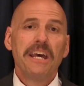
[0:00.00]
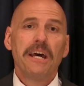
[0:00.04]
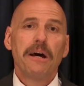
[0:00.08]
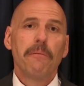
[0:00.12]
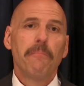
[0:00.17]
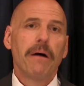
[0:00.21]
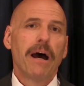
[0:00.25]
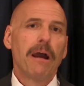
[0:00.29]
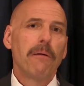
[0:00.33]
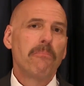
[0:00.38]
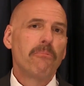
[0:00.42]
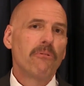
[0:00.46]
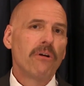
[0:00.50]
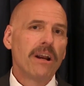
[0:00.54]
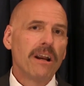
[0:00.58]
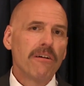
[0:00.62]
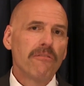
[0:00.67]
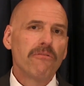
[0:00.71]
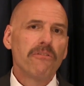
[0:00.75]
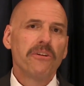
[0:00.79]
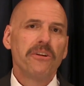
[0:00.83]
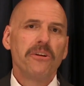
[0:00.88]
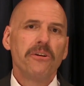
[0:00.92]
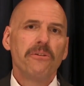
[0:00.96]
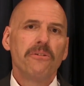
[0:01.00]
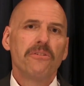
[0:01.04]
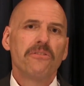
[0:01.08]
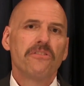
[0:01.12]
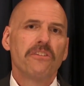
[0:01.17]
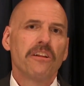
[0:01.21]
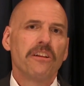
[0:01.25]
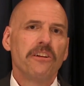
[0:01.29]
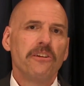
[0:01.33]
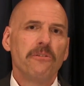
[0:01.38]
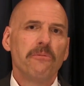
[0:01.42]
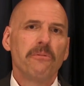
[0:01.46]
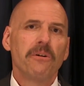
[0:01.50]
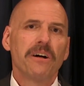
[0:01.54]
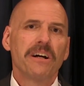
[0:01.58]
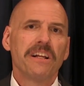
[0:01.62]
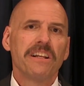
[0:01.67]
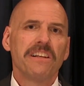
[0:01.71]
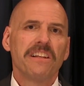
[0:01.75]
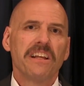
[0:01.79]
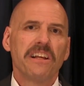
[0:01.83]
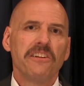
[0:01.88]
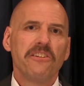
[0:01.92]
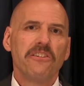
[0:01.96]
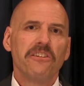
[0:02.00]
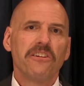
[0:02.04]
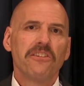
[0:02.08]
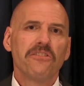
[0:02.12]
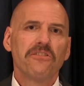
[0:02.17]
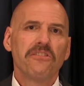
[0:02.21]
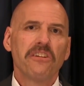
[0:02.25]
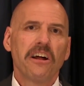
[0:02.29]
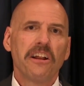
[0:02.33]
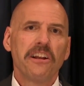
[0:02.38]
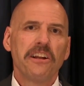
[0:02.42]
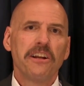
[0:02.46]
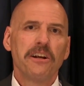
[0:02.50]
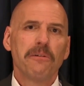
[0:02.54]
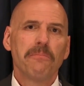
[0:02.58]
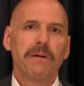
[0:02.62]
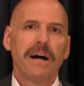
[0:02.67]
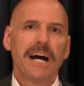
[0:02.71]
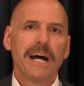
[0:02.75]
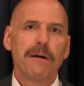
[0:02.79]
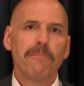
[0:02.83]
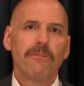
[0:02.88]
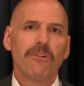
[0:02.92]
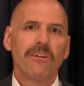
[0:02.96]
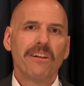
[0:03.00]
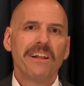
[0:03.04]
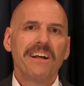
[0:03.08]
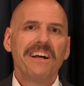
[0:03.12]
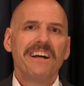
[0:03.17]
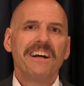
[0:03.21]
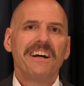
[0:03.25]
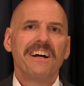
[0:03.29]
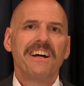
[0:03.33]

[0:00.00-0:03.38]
And my prayer for you is that you will continue to study your Bible